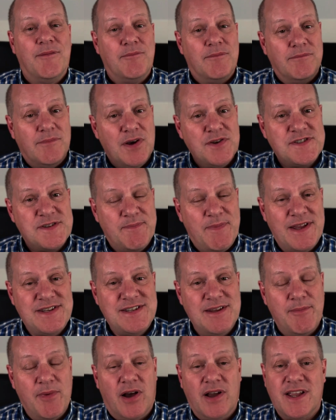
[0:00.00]
Most
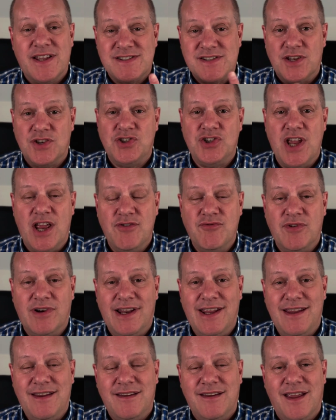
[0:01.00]
betting markets are
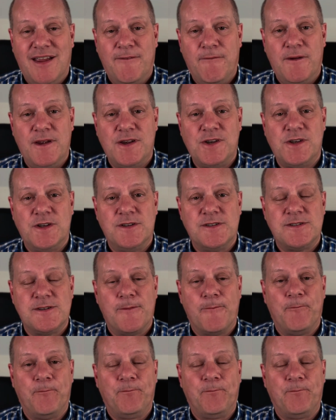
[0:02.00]
generally efficient,